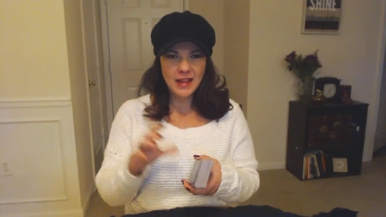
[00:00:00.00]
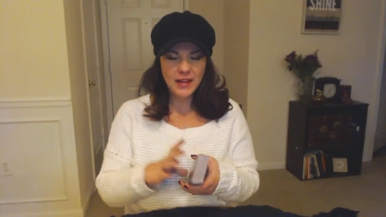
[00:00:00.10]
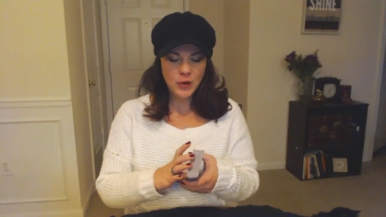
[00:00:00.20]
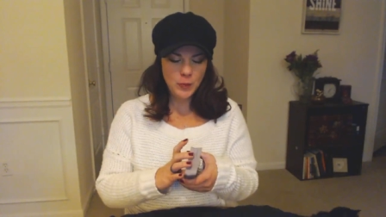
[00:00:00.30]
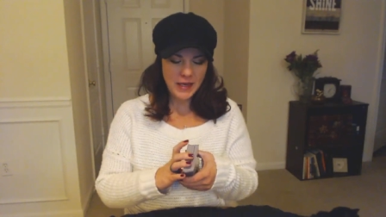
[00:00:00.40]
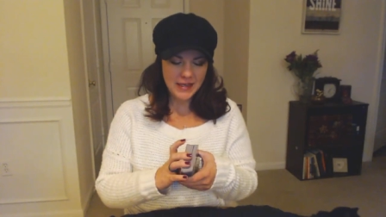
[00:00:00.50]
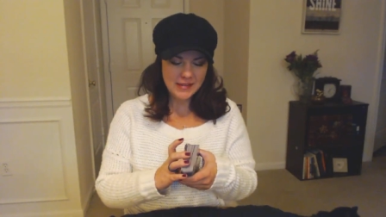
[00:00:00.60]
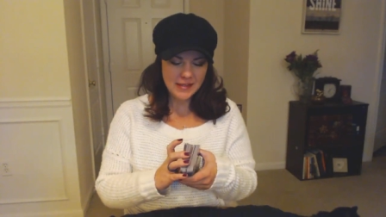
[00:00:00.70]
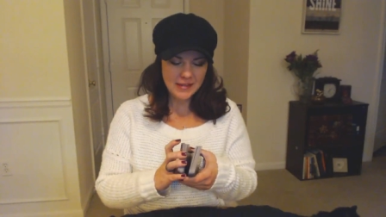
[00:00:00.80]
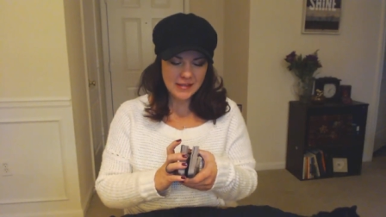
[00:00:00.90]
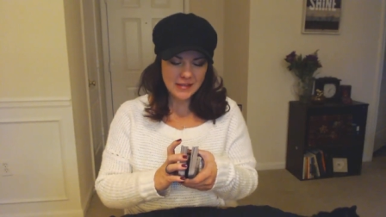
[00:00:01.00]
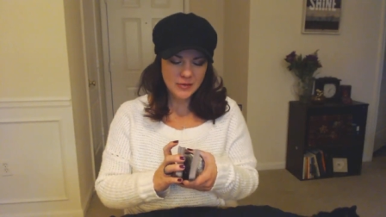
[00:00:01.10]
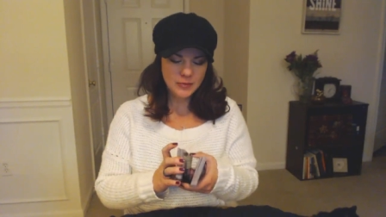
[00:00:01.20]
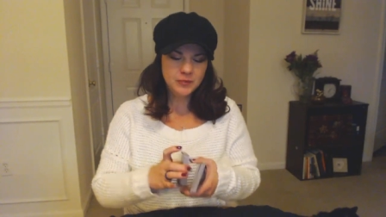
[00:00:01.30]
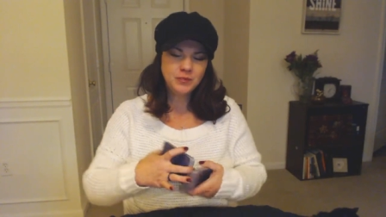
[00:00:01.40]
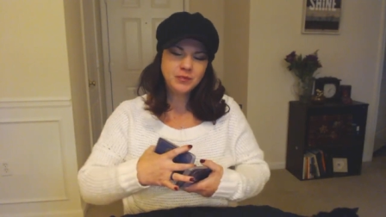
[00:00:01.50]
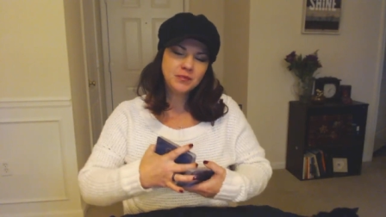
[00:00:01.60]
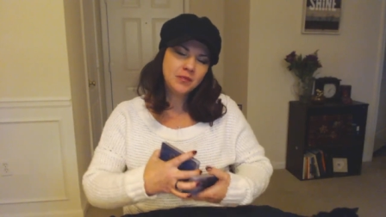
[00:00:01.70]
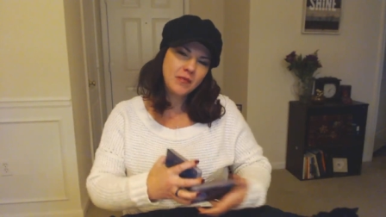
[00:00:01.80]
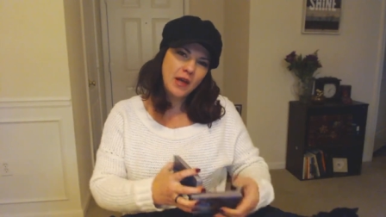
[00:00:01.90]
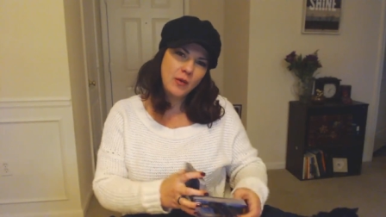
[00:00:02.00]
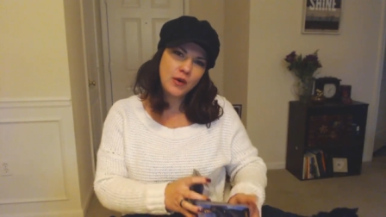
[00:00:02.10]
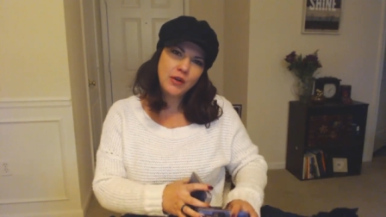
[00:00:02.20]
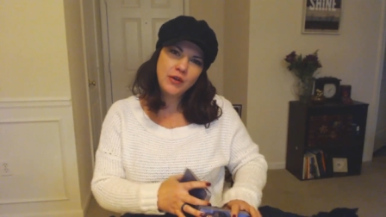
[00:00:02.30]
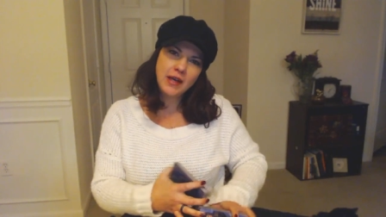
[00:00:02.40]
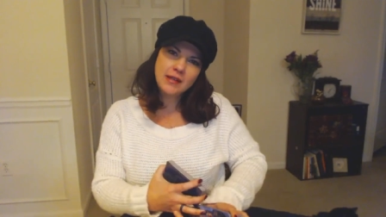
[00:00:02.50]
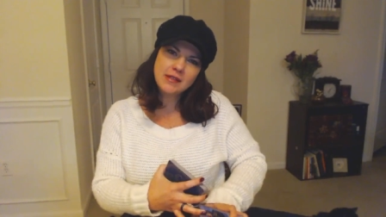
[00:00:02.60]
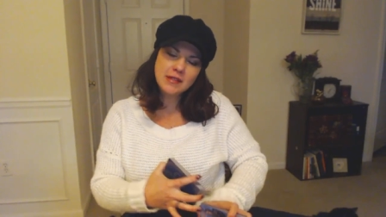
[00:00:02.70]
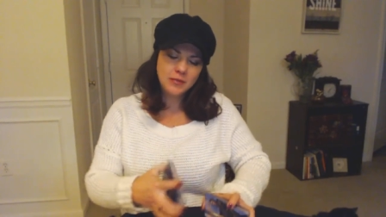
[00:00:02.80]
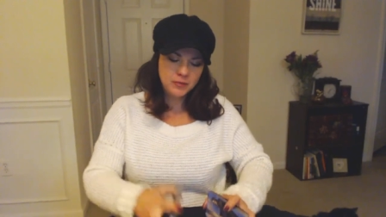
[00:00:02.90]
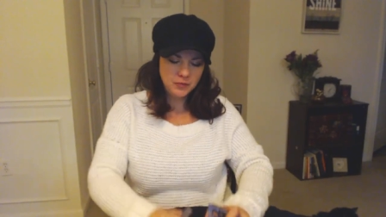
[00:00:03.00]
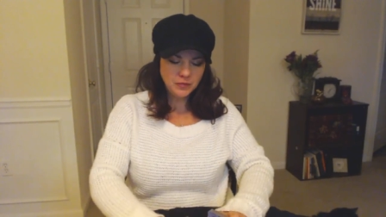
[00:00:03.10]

Hello, Pisces. How are you guys?